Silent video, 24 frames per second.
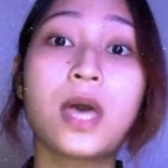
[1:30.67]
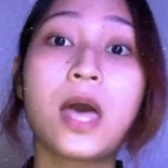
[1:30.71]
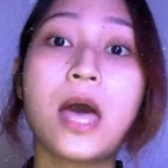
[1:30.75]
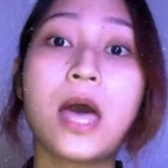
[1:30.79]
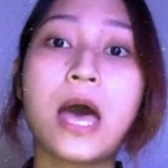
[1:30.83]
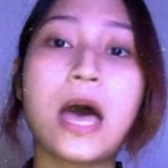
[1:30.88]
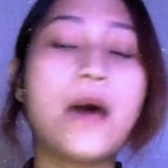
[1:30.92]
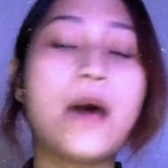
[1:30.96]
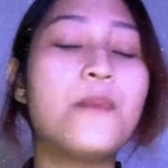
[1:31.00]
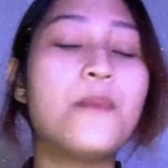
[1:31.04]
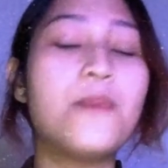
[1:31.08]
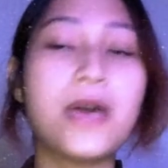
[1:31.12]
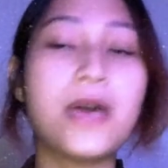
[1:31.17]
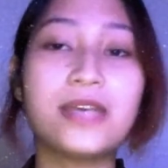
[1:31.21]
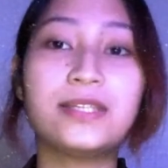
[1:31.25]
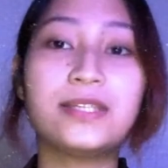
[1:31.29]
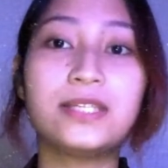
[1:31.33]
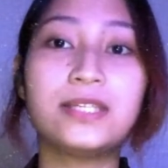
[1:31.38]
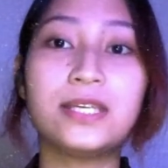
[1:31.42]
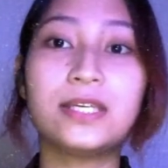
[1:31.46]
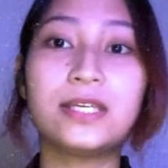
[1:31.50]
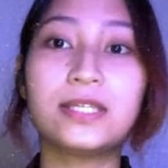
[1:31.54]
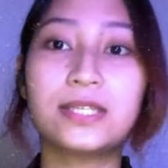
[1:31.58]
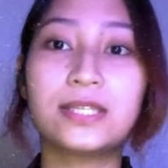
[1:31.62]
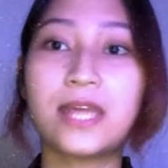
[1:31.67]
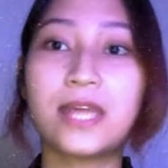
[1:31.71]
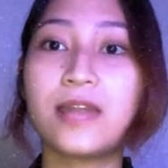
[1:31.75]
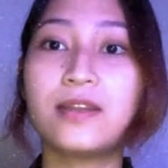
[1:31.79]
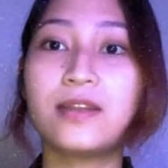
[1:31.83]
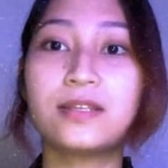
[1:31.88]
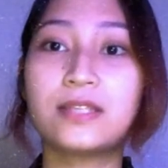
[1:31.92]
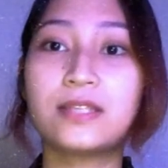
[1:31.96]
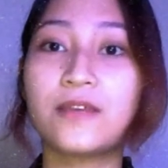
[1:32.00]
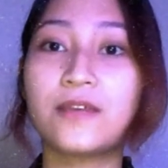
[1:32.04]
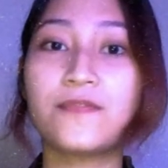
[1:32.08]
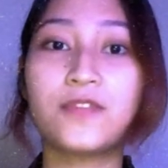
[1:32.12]
a basic standard
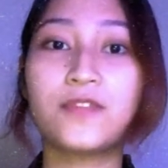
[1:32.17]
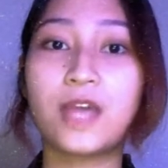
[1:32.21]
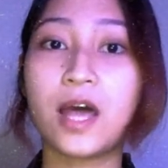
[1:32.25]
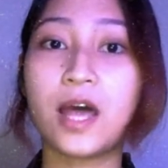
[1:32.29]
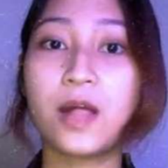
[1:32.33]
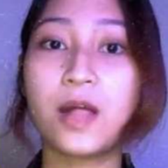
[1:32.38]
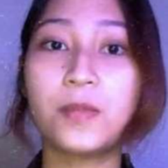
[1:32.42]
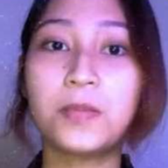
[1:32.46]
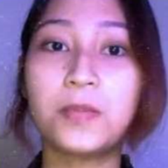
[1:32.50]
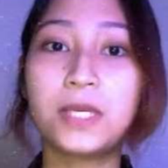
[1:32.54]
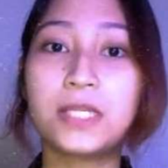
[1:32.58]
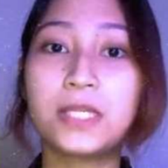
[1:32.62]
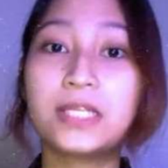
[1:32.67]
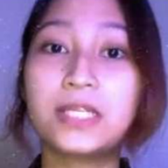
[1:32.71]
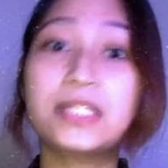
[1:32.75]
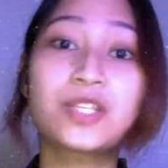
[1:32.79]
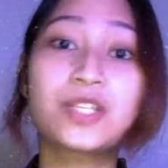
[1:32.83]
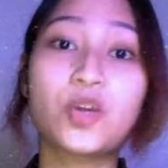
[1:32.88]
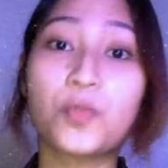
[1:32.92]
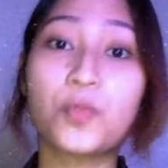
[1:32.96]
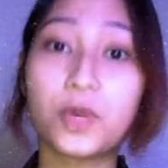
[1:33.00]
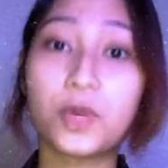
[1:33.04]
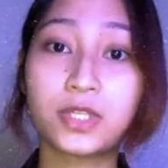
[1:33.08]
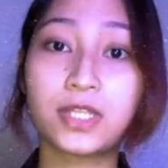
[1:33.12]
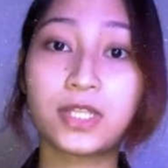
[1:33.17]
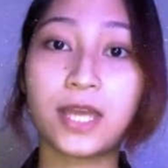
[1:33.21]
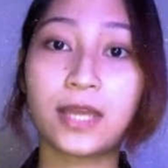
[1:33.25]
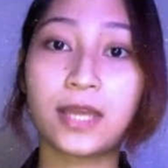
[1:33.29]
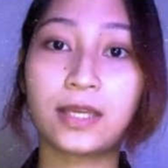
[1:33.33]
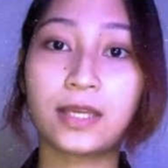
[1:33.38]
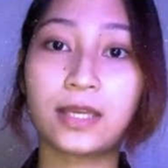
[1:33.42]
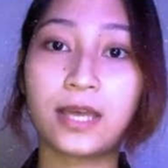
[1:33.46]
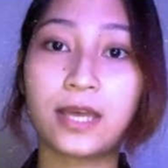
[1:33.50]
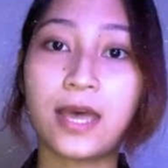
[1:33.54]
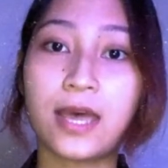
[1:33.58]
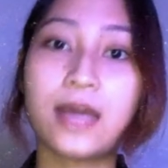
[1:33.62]
safety helmet does not
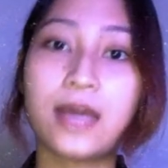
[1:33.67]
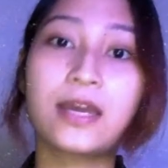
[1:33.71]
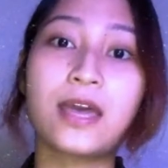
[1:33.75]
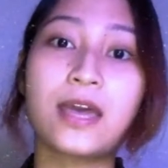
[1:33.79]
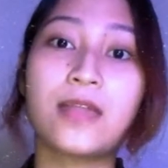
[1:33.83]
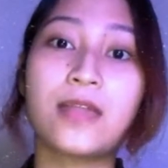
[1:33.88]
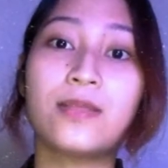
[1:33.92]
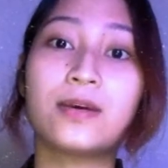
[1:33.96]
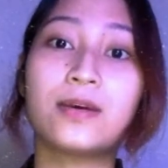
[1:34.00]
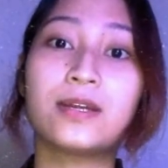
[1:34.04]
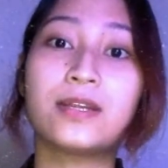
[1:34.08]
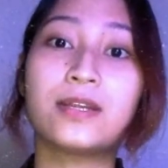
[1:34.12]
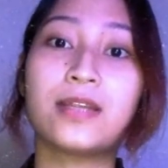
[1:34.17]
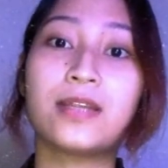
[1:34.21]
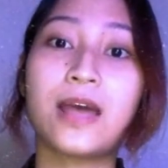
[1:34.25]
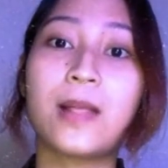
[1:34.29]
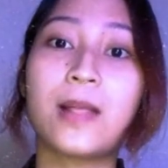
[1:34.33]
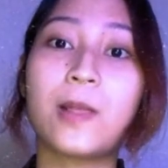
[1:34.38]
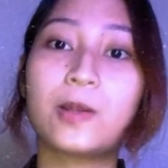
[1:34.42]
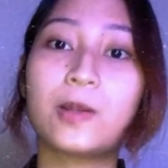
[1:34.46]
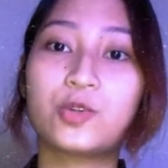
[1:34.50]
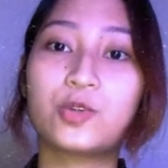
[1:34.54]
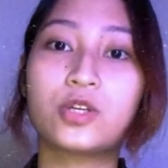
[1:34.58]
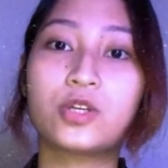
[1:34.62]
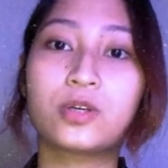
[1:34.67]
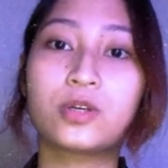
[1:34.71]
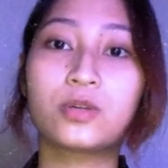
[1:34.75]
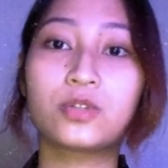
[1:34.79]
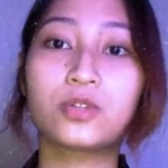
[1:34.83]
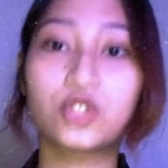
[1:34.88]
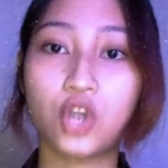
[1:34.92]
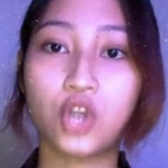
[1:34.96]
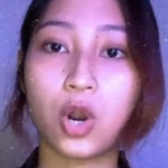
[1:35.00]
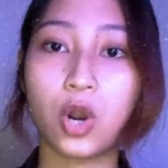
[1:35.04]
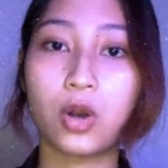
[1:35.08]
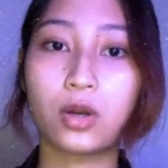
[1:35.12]
protect against an electrical
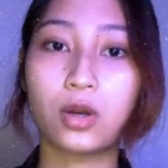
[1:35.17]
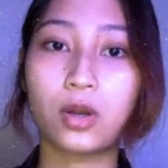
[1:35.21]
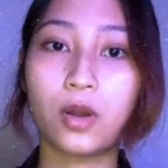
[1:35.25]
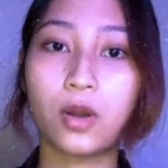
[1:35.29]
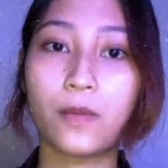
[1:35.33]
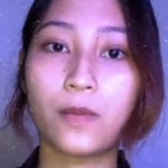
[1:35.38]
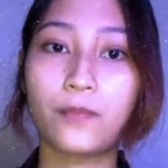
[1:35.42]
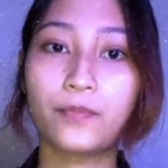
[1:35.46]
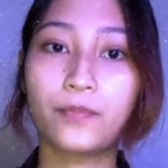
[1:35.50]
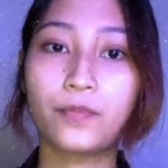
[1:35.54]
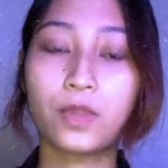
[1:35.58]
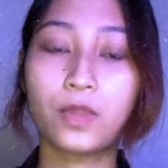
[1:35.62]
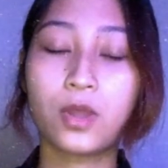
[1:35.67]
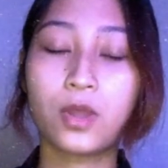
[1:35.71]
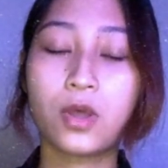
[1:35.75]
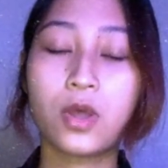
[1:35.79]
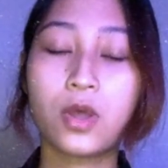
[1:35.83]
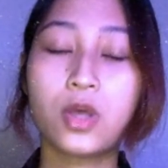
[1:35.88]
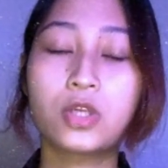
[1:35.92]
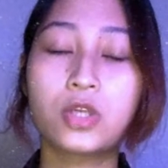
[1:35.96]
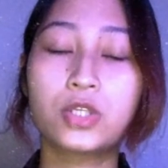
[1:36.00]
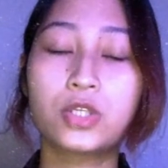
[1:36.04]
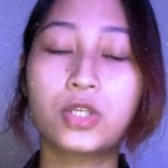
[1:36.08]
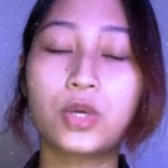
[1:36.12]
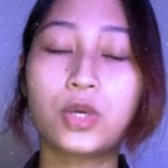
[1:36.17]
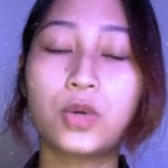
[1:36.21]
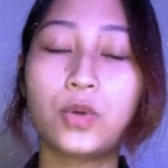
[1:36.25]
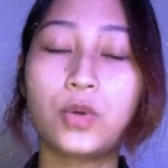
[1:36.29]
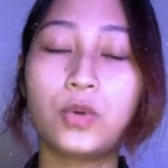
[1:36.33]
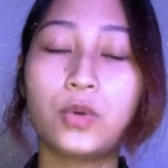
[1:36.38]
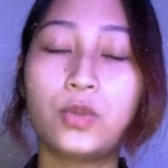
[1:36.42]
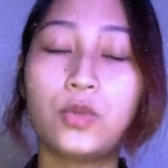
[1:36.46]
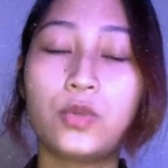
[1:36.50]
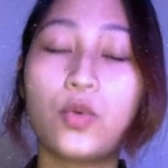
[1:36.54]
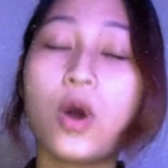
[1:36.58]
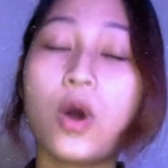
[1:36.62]
shock. So
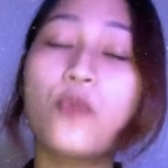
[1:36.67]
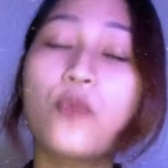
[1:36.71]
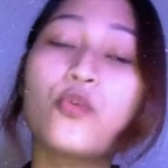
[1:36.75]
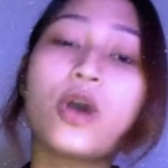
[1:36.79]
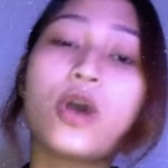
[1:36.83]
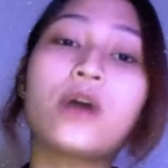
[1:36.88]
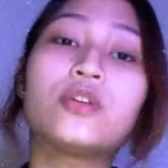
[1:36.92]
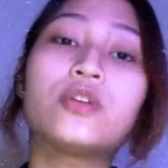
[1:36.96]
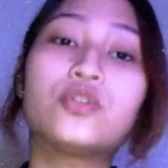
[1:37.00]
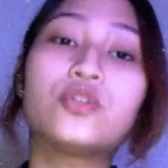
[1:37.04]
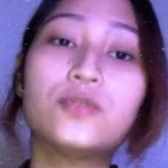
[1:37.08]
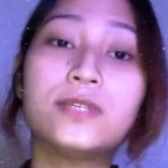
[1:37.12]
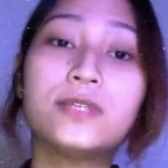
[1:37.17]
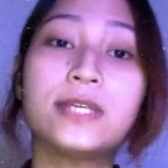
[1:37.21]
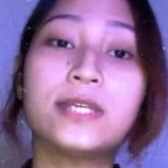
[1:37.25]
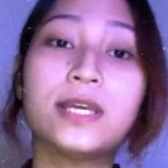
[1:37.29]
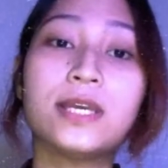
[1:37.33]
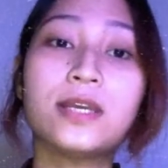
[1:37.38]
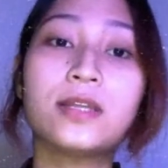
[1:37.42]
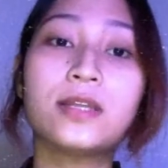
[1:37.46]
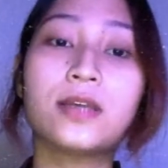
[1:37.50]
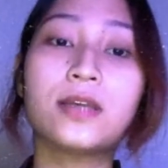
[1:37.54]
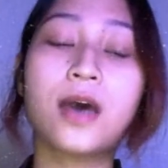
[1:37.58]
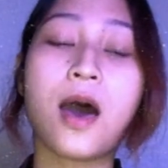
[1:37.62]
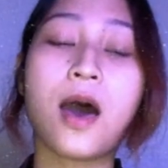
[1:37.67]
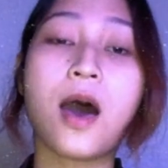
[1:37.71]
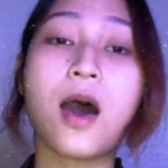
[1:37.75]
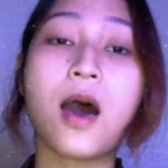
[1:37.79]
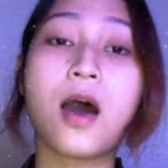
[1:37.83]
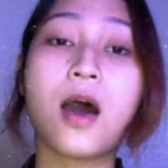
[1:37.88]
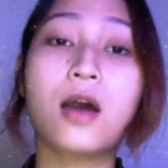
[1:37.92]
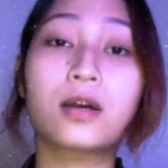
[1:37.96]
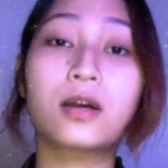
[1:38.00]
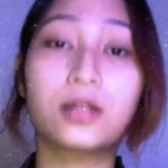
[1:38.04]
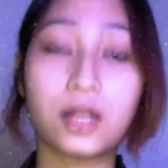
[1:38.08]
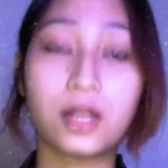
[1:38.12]
the one we are choosing,
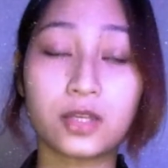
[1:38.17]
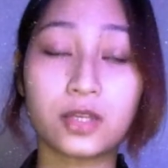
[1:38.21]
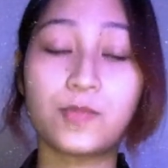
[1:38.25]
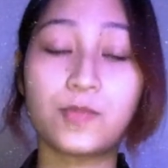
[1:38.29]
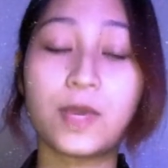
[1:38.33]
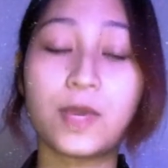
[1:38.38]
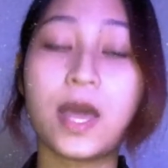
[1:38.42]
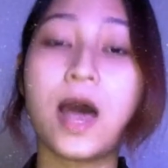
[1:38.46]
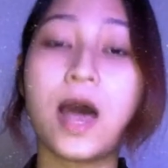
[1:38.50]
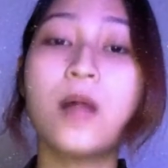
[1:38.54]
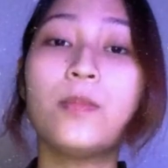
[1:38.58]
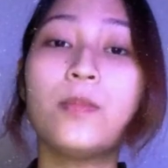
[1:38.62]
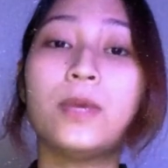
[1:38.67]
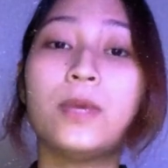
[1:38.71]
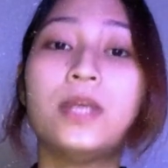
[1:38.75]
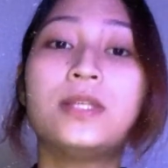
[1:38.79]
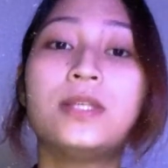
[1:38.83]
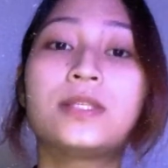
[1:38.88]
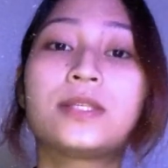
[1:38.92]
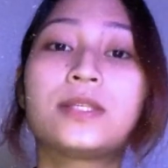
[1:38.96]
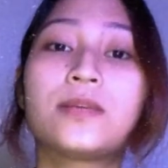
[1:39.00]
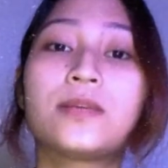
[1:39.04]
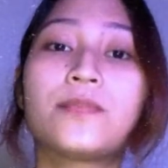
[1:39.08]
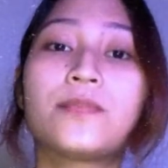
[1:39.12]
Class B helmets,